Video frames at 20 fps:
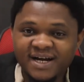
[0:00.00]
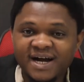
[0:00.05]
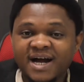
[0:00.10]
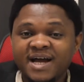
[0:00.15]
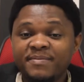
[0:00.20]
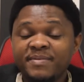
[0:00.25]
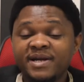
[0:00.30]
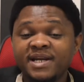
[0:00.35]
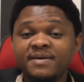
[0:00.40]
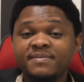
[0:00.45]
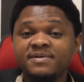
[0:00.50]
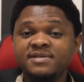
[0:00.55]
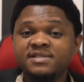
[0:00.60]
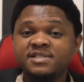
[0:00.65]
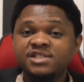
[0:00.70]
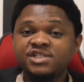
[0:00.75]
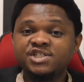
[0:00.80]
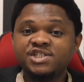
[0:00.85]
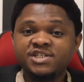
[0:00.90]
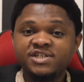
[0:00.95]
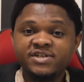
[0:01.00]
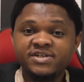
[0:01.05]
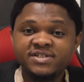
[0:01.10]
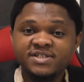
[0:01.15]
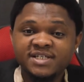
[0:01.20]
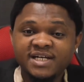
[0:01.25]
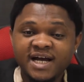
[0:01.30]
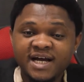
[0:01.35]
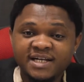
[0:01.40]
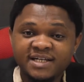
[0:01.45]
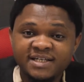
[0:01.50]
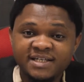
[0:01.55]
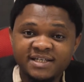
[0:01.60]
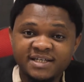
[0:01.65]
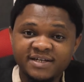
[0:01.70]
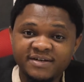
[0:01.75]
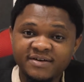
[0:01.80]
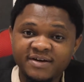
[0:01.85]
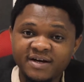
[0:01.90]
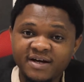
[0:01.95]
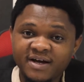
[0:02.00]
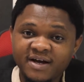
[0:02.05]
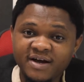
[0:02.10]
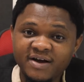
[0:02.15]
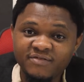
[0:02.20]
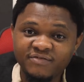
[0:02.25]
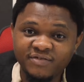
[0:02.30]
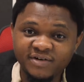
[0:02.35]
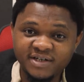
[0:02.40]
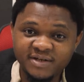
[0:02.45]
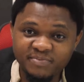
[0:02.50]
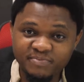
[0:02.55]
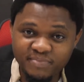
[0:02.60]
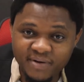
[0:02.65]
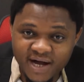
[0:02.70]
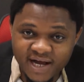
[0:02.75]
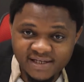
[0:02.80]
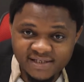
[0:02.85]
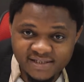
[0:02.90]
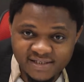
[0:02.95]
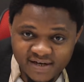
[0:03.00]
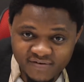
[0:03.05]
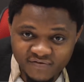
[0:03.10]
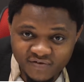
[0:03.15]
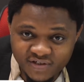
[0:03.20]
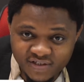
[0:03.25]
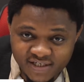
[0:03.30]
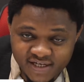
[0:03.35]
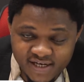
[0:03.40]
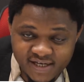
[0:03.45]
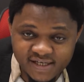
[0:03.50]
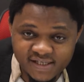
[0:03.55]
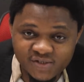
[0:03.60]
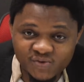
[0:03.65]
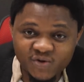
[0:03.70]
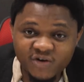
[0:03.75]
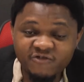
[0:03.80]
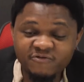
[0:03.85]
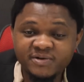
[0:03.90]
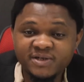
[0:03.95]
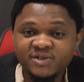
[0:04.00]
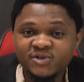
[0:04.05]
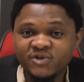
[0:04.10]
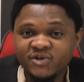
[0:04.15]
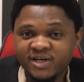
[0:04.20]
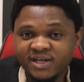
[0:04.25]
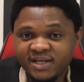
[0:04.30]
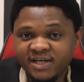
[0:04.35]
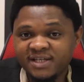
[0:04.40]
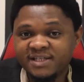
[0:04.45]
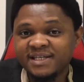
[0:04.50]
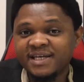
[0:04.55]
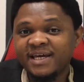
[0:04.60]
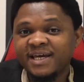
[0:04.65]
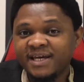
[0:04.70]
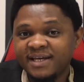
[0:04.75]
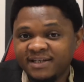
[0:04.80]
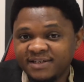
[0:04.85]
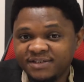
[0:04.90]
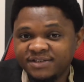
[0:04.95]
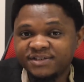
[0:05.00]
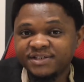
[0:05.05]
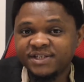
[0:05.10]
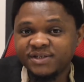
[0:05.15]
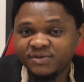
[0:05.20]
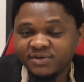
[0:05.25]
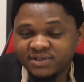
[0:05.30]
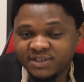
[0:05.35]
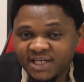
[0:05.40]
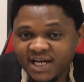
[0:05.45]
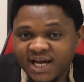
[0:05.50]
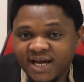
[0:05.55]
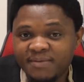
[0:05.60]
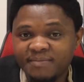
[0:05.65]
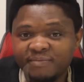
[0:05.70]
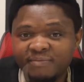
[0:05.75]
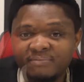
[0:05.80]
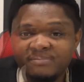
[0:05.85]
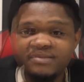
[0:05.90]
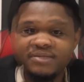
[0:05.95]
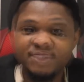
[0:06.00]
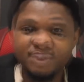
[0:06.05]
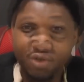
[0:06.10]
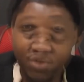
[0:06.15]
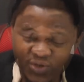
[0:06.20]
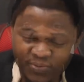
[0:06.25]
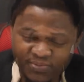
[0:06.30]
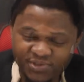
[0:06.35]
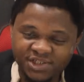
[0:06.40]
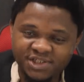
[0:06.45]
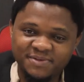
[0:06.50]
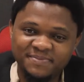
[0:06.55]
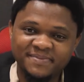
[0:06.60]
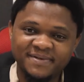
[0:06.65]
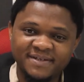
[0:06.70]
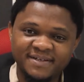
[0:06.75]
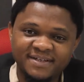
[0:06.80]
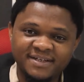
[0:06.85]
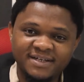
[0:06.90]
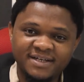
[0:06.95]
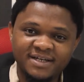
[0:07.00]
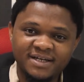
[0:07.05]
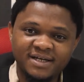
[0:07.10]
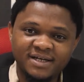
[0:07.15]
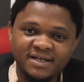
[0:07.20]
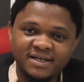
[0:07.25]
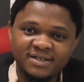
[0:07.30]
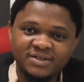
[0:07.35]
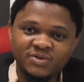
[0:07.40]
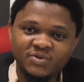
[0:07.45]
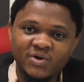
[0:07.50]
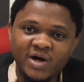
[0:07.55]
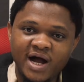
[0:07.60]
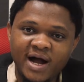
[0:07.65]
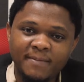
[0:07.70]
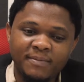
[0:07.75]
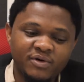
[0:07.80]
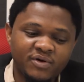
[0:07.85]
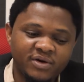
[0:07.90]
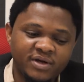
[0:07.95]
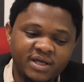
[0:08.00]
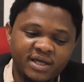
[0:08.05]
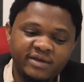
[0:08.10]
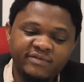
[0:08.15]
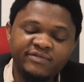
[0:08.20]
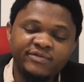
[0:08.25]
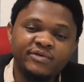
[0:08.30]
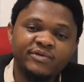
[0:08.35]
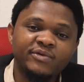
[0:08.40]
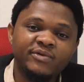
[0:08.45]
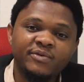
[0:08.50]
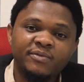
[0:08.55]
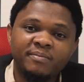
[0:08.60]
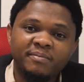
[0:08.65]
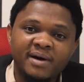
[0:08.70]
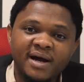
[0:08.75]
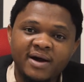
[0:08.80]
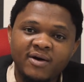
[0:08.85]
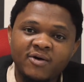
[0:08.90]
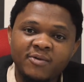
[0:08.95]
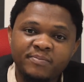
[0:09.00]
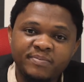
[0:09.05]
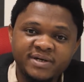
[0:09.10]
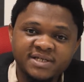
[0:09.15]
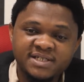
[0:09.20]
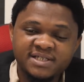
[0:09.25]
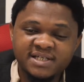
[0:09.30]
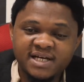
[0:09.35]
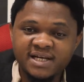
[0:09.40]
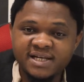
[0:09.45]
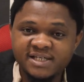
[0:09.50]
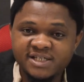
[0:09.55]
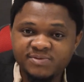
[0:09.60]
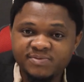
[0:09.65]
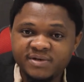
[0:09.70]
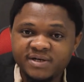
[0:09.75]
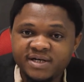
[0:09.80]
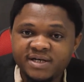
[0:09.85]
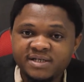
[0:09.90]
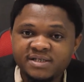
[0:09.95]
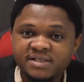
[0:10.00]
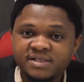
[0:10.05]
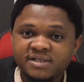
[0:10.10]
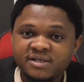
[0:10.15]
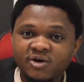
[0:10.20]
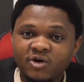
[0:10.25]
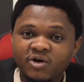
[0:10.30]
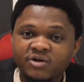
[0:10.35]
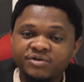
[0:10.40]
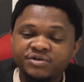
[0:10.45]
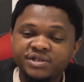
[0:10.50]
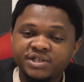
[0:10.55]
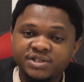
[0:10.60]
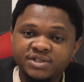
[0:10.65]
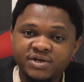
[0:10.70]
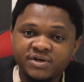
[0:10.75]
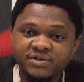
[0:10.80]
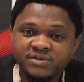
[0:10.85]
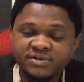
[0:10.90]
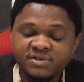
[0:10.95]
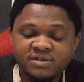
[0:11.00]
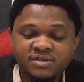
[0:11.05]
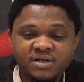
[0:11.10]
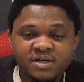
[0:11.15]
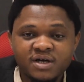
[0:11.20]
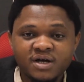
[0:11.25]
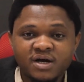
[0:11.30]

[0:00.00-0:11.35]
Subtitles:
Hi, my name is DeGenius, and for the past 7 years, we've been doing it in real-time drop shipping. So I'm going to give you my own personal experience on returns.